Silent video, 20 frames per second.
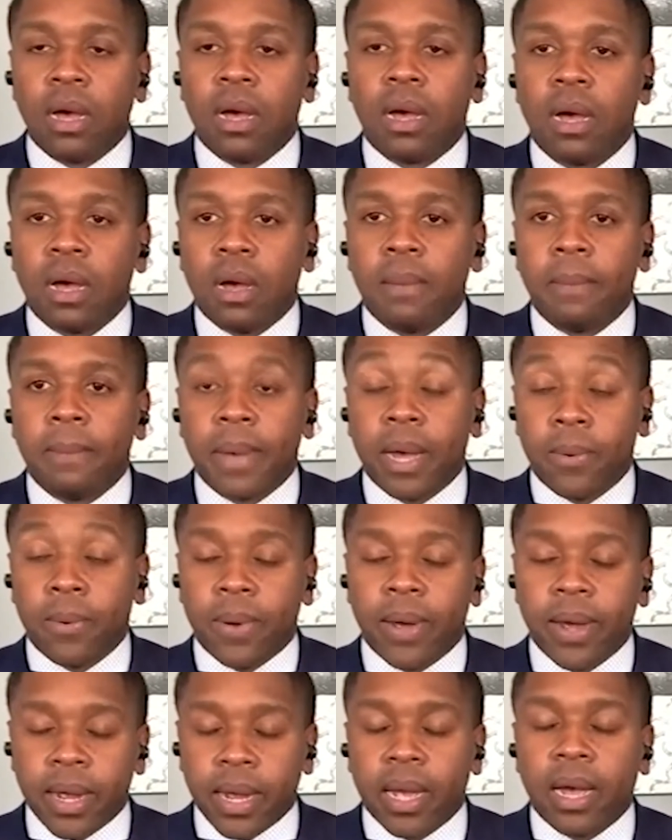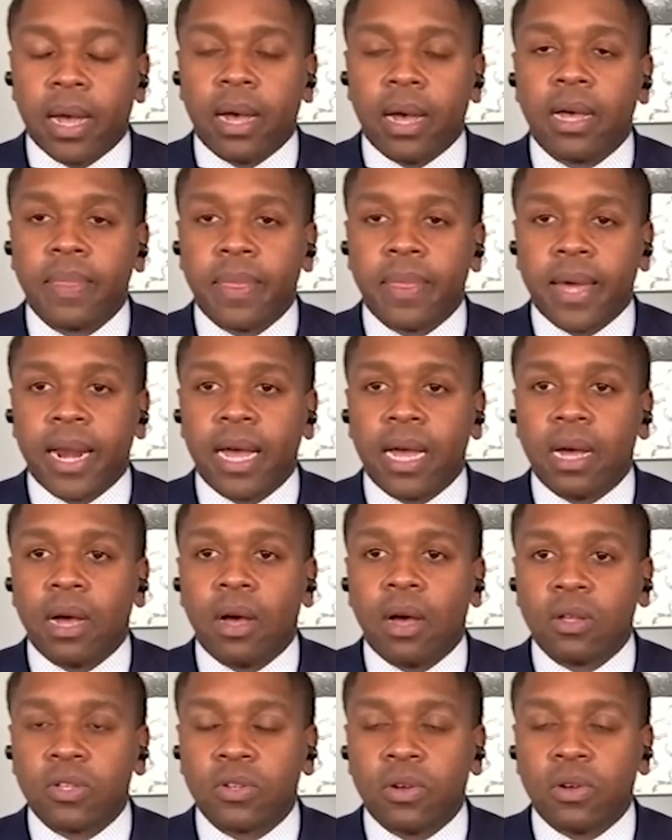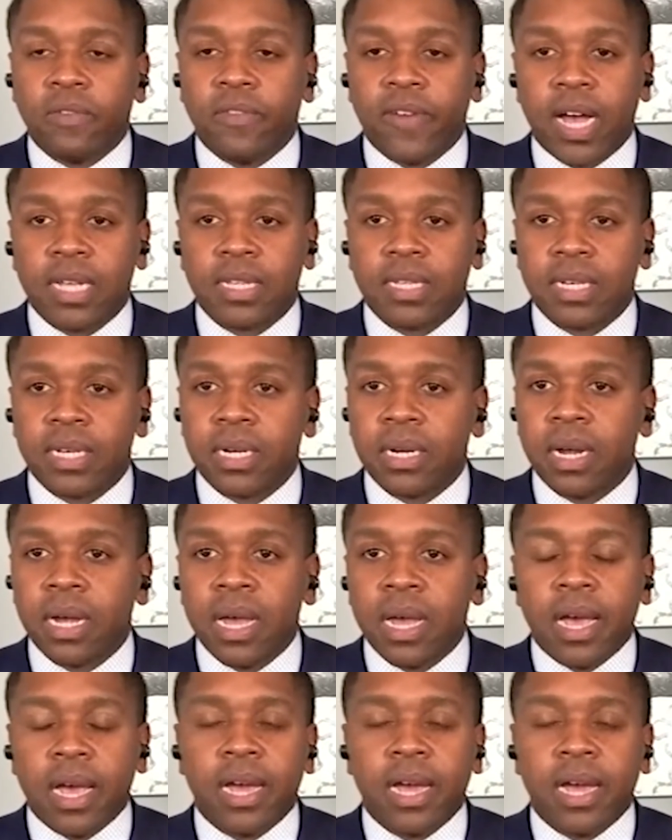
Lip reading: by way that I also advise here,